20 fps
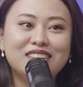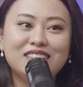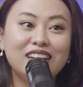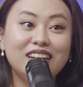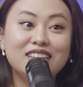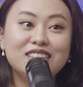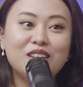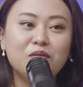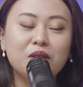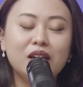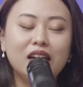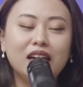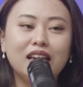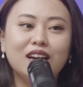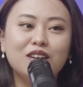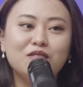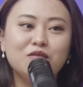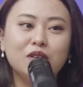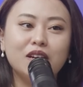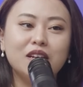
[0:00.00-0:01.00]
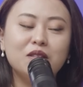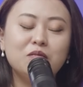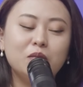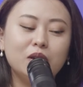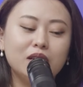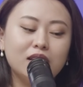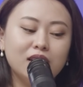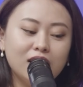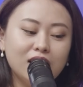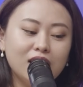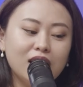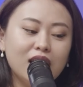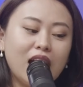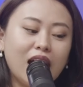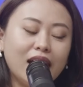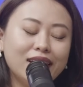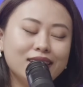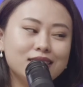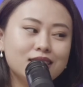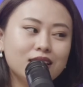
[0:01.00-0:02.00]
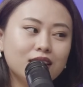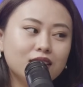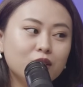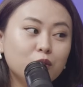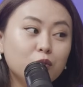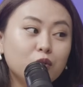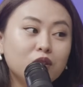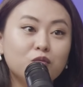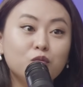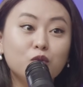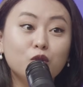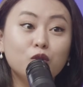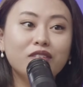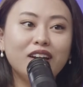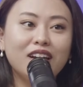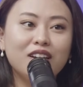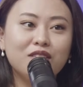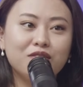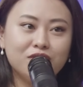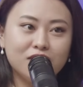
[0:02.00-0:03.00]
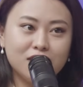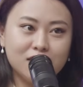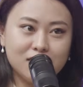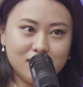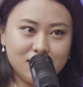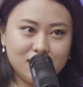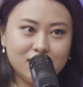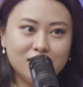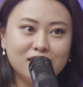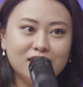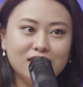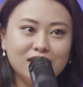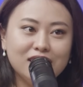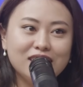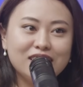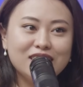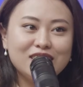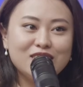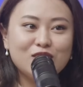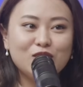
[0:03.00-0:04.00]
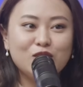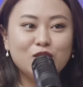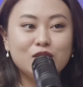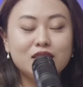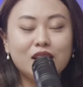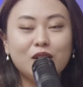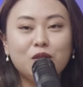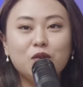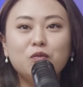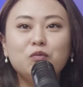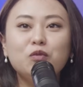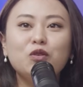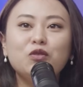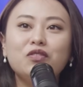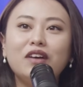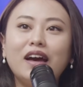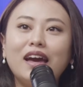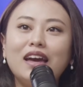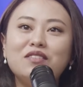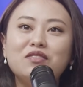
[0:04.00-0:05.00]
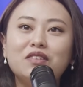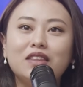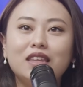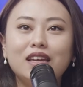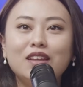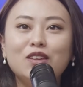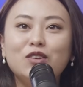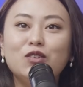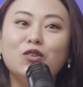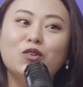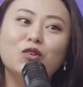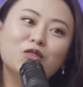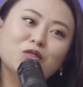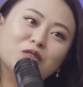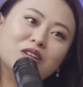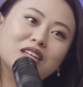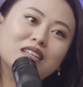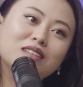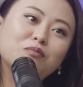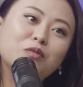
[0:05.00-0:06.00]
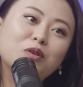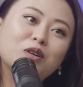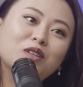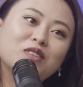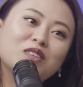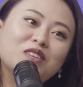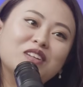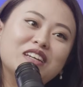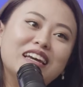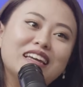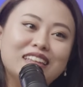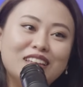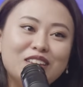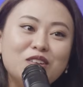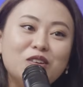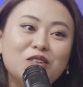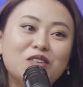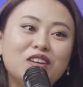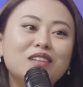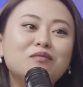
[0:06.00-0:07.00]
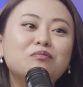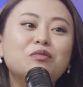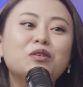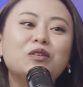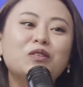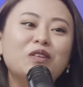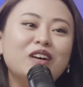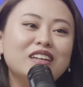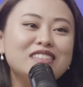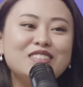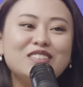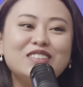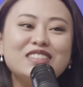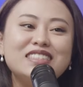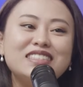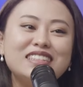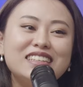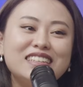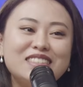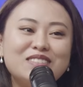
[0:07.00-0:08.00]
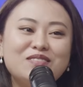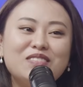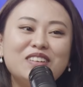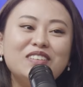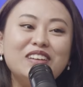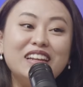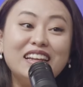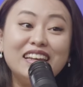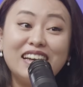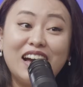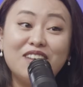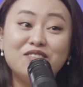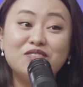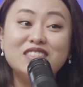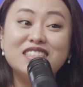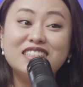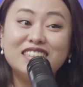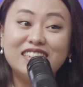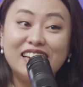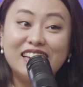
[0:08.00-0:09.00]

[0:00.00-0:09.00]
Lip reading: something I love, right? But I started with book 5 first. So you start with book 5 and then you go read book 3 and then you read book 1. So it's been really haphazard